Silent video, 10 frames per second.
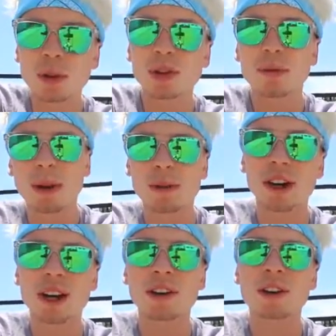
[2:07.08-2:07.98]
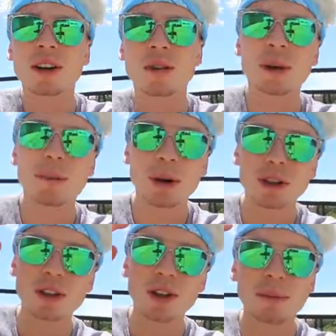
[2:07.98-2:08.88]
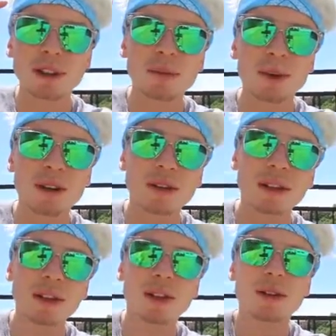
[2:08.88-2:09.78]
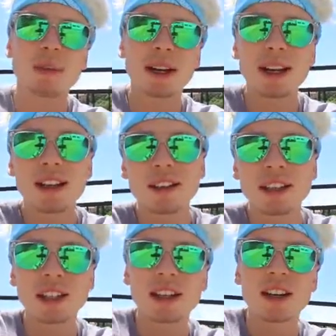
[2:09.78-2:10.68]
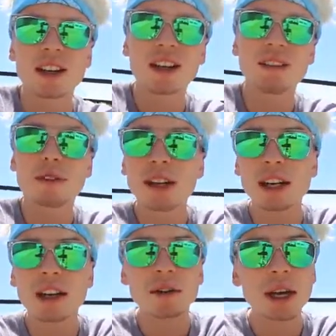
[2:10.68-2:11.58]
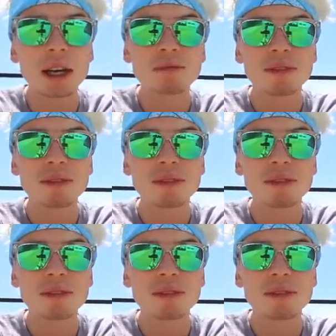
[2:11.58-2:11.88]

also, by the way, I know there are going to be a bunch of comments about the bandana. Uh, frankly, I don't care.